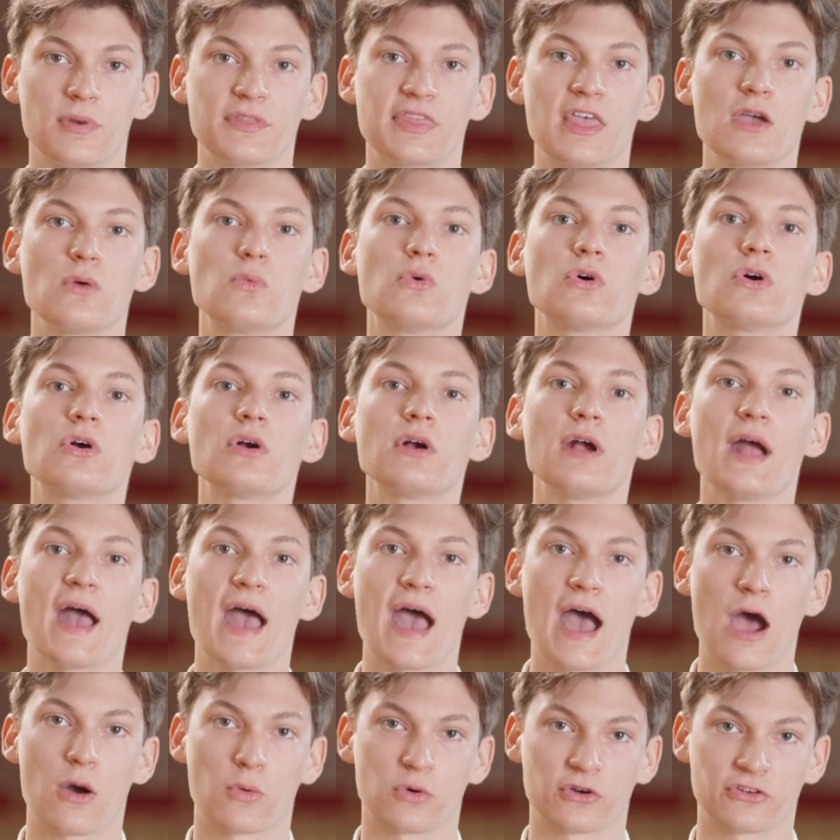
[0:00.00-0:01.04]
But they were
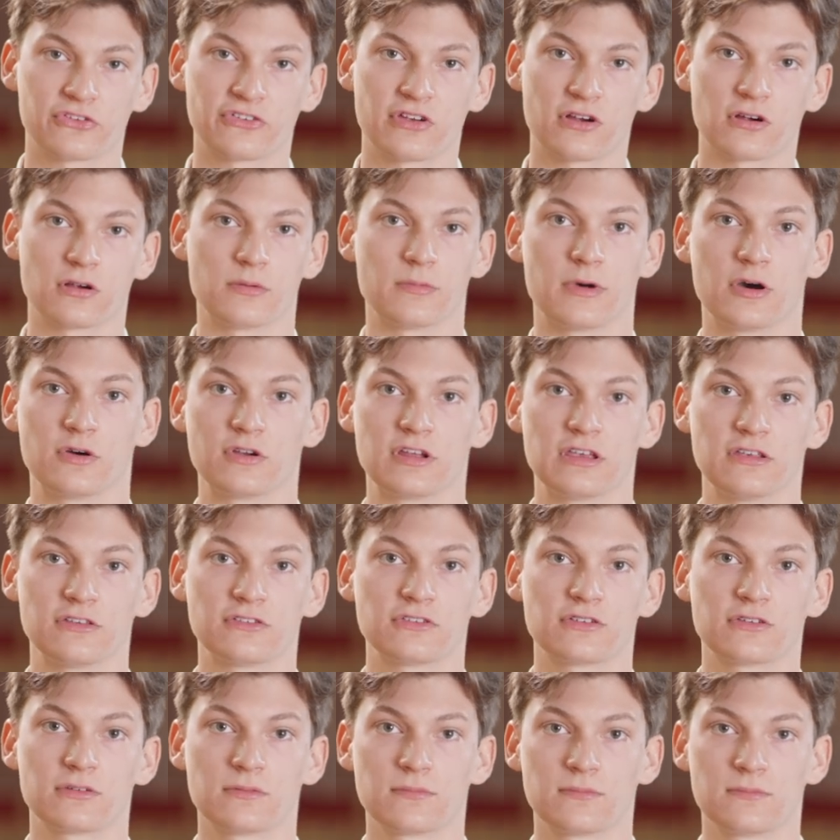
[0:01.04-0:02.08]
our
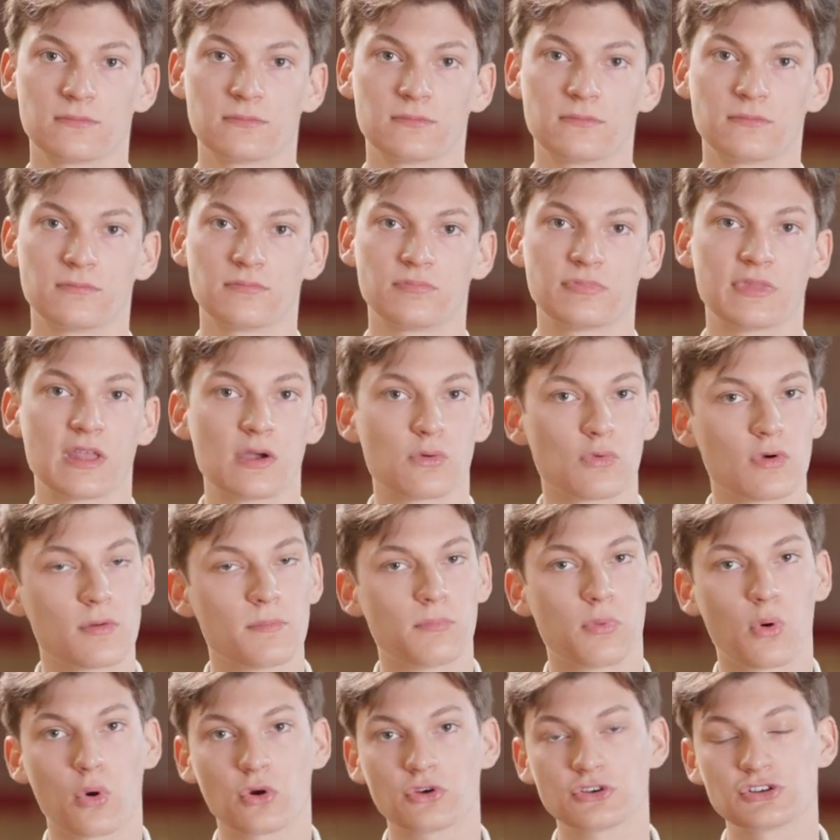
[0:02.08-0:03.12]
ceremonies. They were
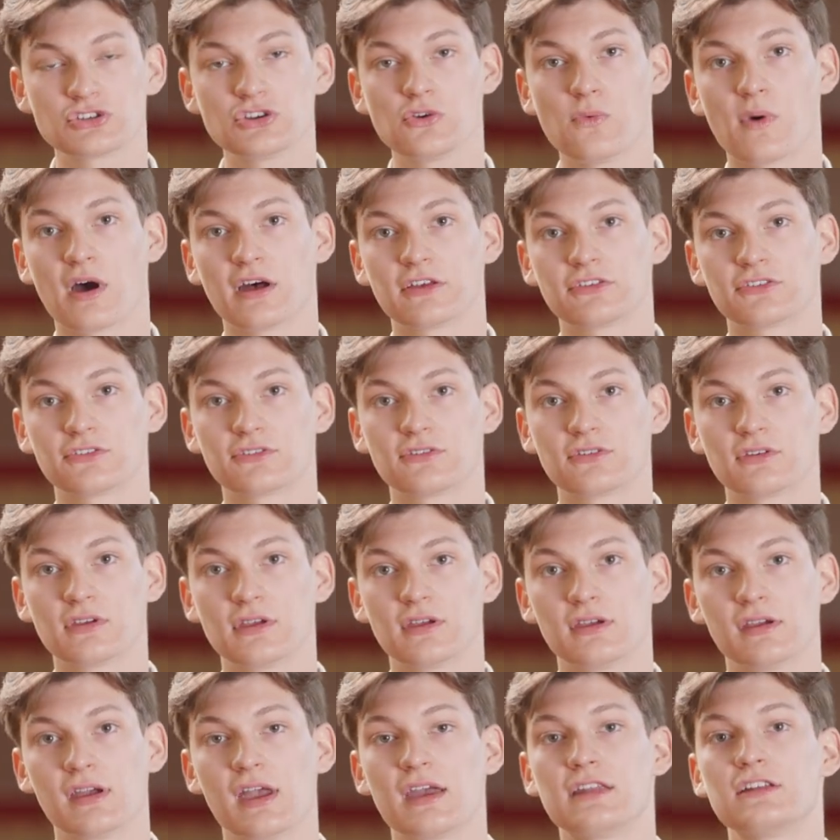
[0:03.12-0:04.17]
important to us,
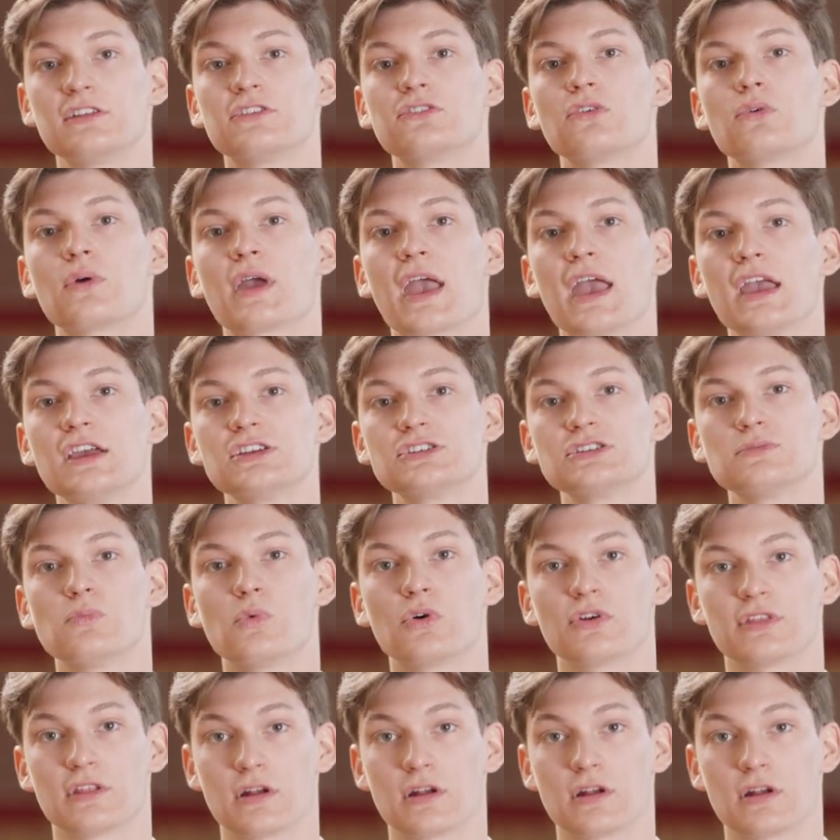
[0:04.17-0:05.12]
and it's okay to mourn